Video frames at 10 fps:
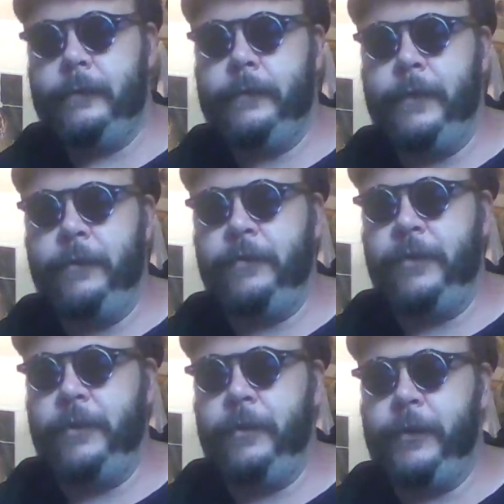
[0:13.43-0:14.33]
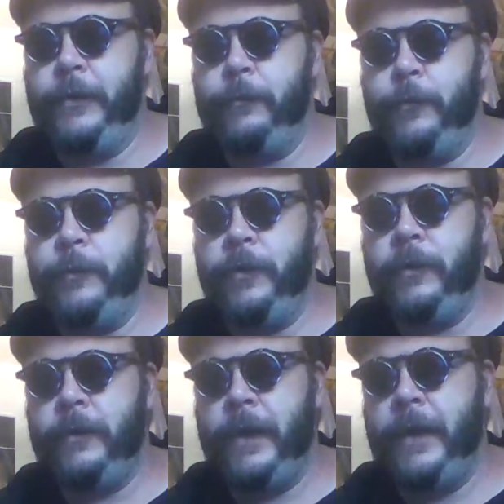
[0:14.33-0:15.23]
There was the early
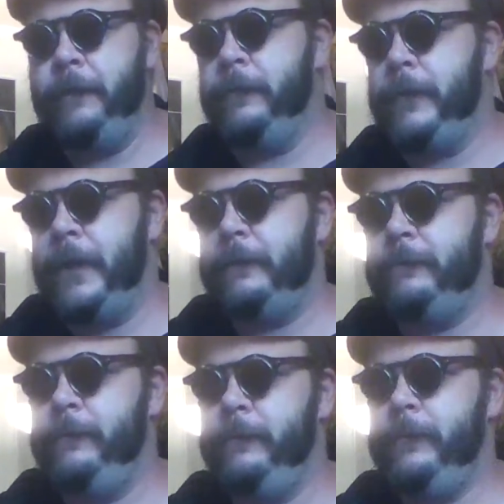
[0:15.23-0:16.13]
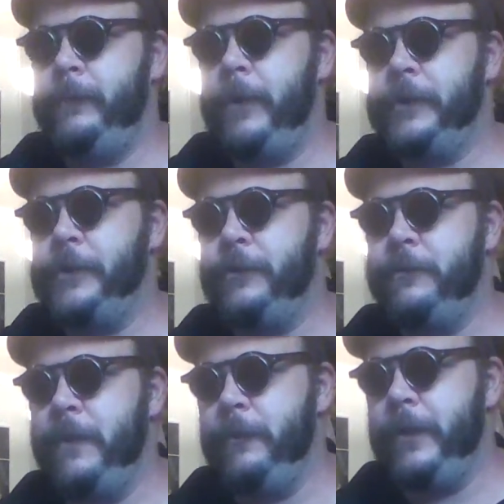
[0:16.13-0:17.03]
rumor. I'm not sure
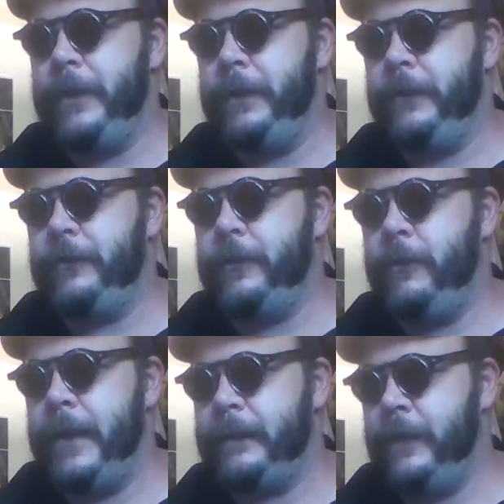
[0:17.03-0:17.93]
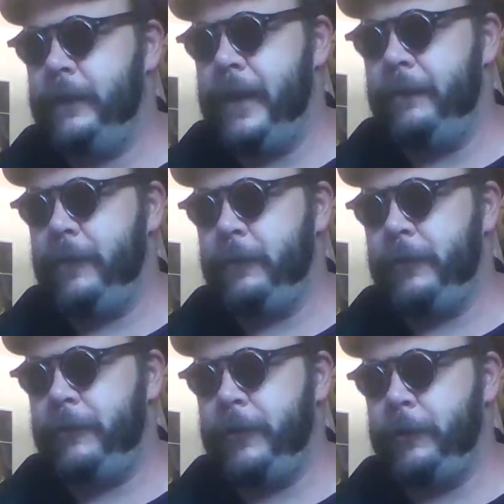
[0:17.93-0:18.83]
if memory is correct on that. If it
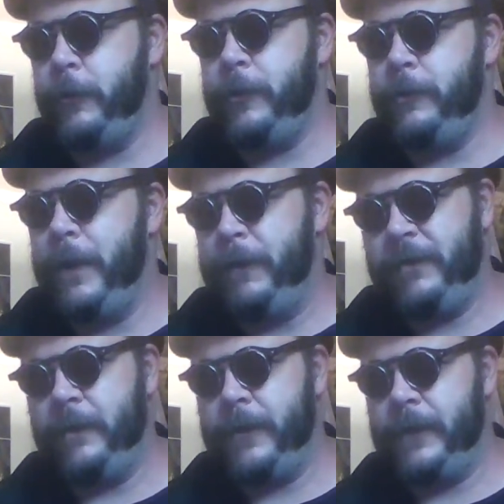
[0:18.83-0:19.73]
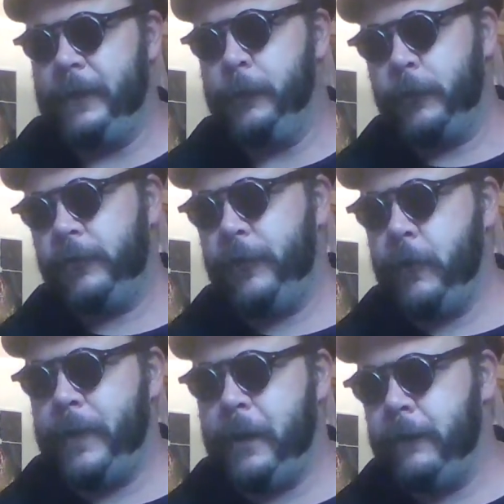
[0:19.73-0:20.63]
was even a rumor, it might be something that
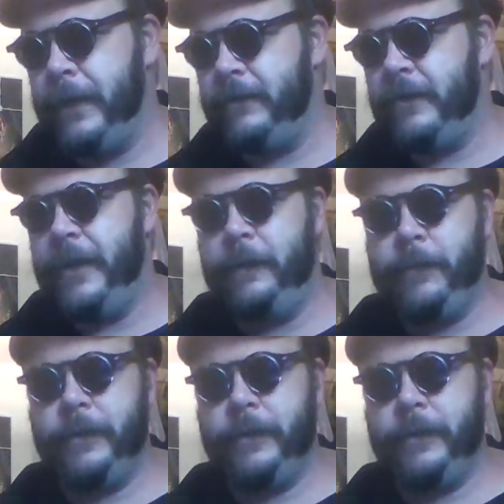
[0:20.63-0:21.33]
Lucasfilm outright said.